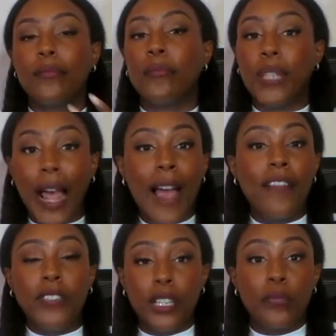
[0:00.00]
but
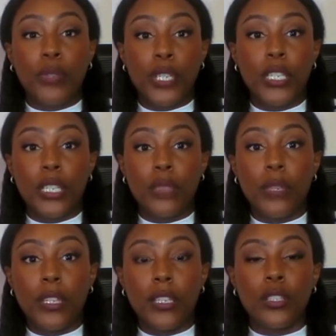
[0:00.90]
I've done pretty good
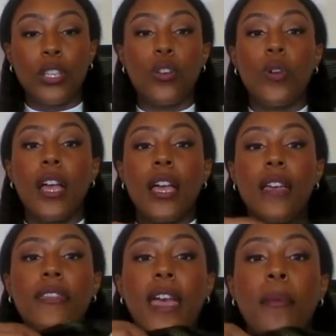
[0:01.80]
with it. So
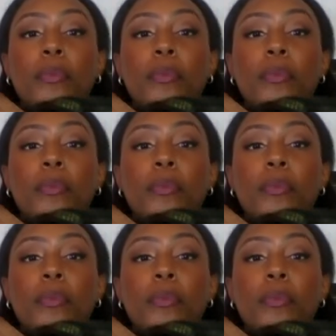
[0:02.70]
that